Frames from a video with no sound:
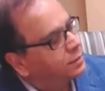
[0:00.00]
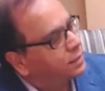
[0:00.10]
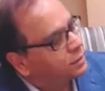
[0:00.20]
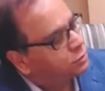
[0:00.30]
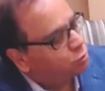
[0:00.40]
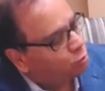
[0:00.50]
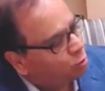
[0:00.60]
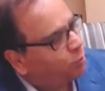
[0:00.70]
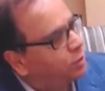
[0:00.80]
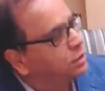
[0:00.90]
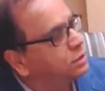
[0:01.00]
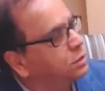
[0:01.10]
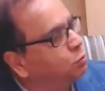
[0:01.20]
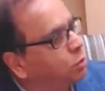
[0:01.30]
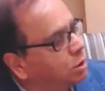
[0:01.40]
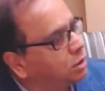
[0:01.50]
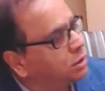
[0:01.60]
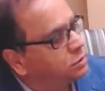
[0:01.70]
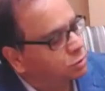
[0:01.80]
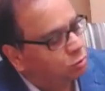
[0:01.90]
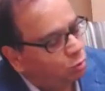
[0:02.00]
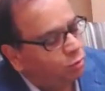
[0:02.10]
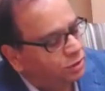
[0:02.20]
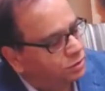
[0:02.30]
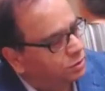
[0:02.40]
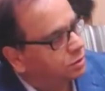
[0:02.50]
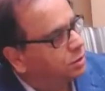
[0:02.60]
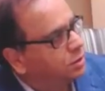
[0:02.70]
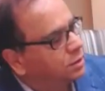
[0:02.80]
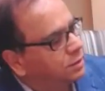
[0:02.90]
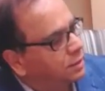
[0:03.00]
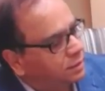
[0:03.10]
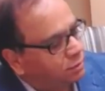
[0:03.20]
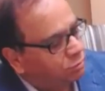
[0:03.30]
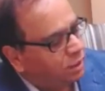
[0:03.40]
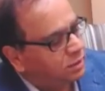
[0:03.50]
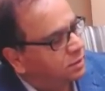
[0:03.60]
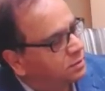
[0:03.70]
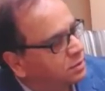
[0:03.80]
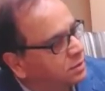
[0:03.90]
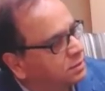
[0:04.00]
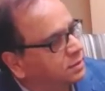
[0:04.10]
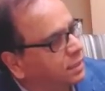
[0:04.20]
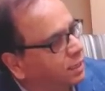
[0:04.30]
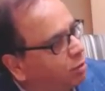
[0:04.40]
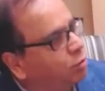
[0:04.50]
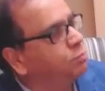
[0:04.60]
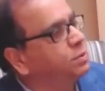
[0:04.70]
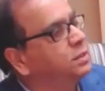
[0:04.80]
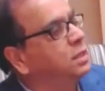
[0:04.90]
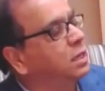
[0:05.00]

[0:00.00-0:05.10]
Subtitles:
there is nobody in the world, there is no reason that United States cannot be the